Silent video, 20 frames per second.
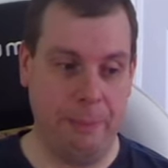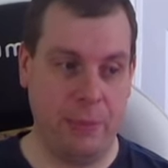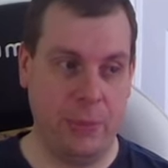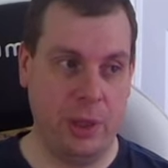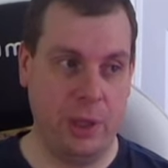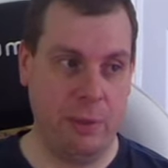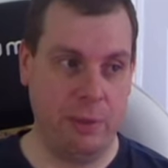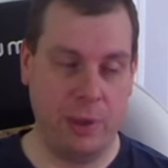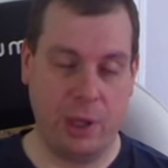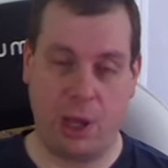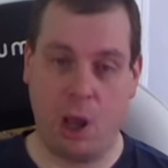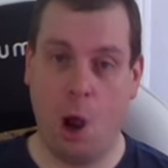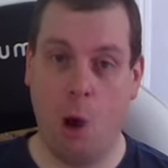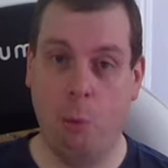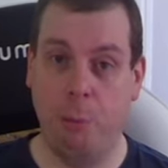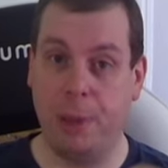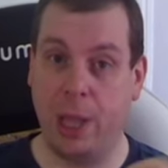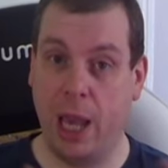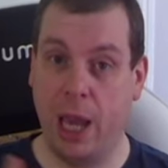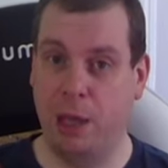
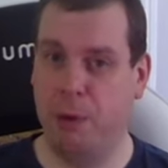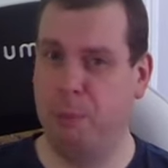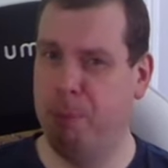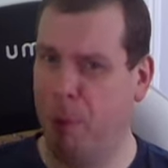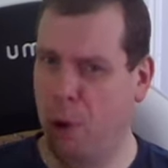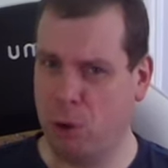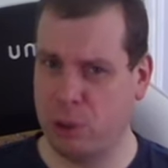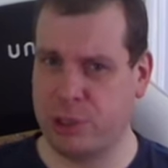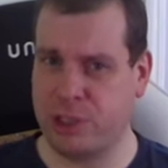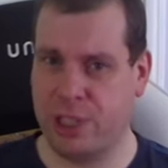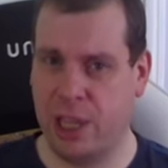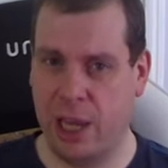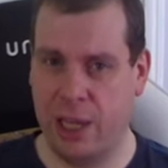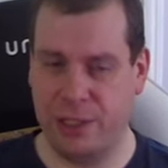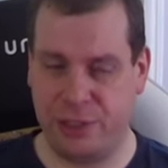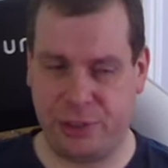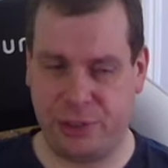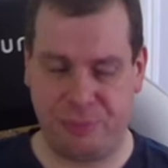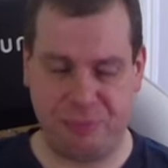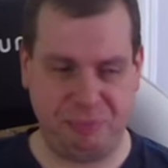ComGuard box
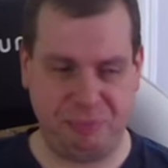sets.